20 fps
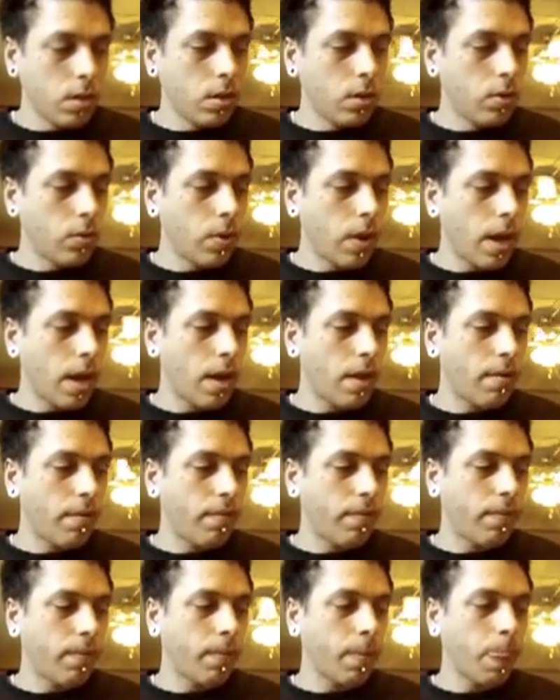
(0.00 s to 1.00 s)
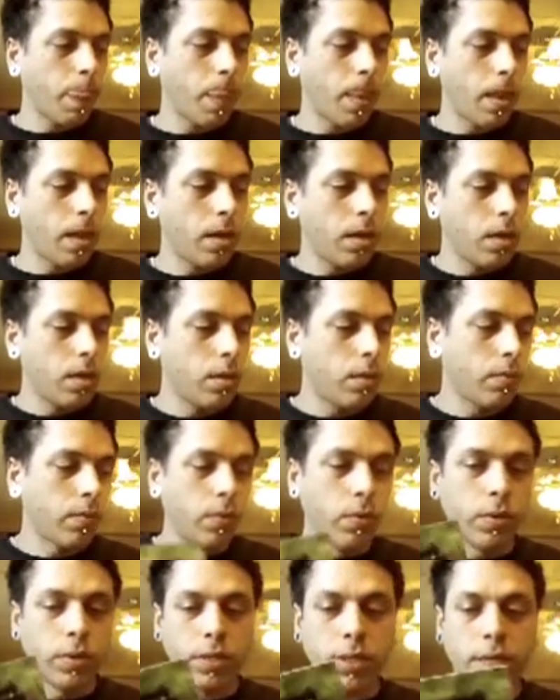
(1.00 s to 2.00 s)
You have the
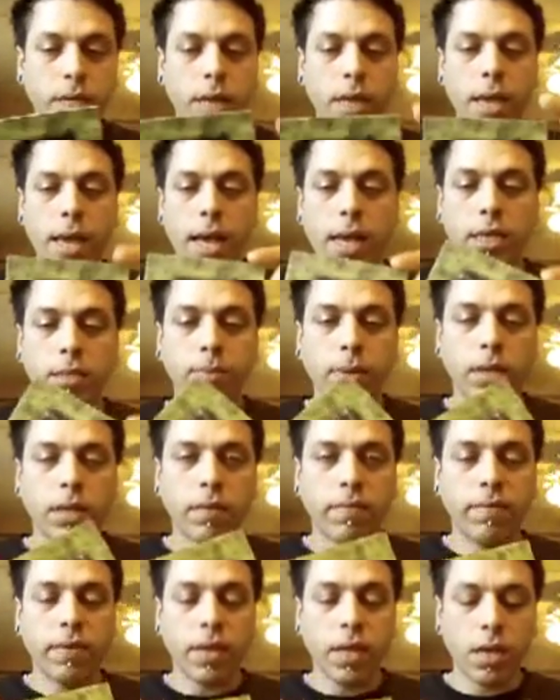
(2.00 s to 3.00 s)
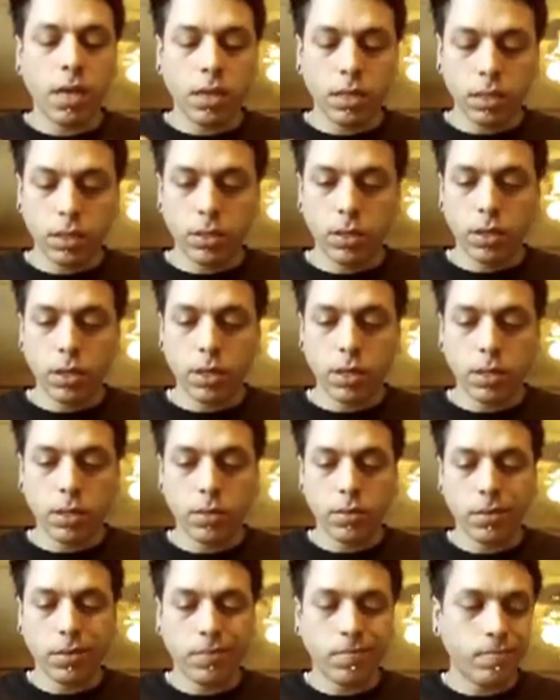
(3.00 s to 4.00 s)
ruined city aspect of things. You can
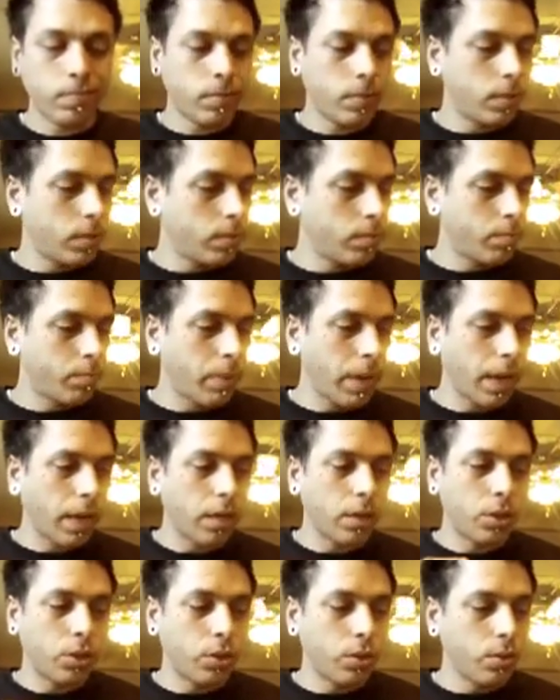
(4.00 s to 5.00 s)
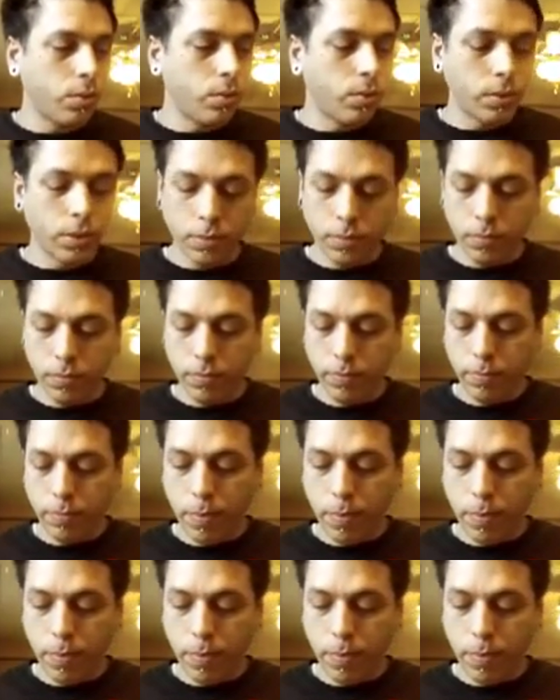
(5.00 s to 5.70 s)
pick and choose and